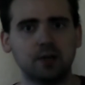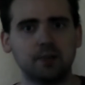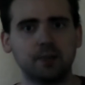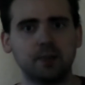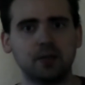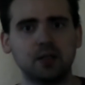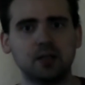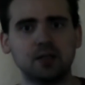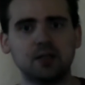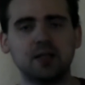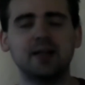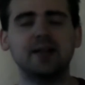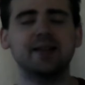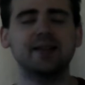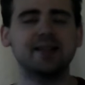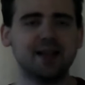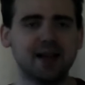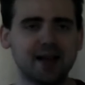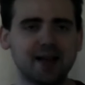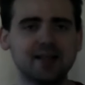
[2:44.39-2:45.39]
Because
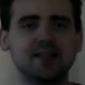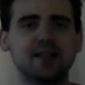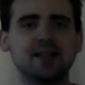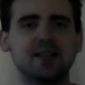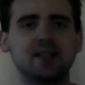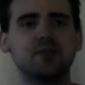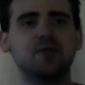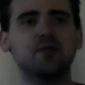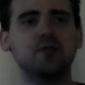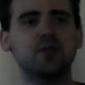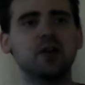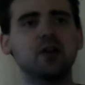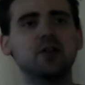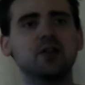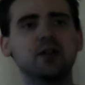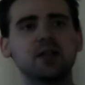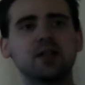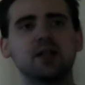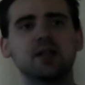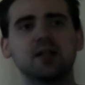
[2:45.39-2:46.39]
yes, it's
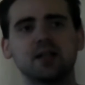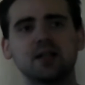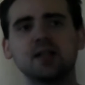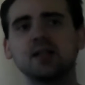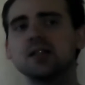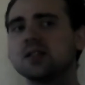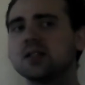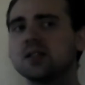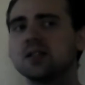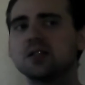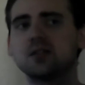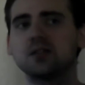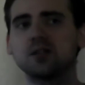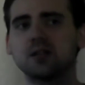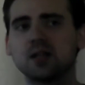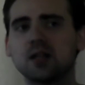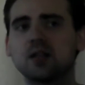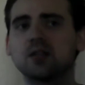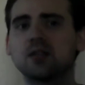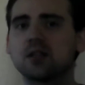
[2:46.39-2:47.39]
very easy to
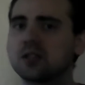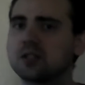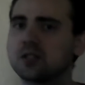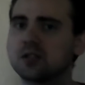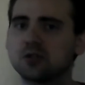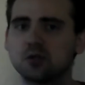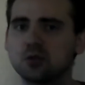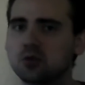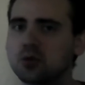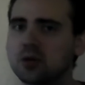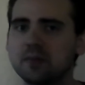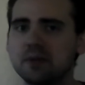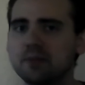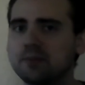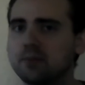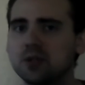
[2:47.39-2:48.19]
get things on streaming,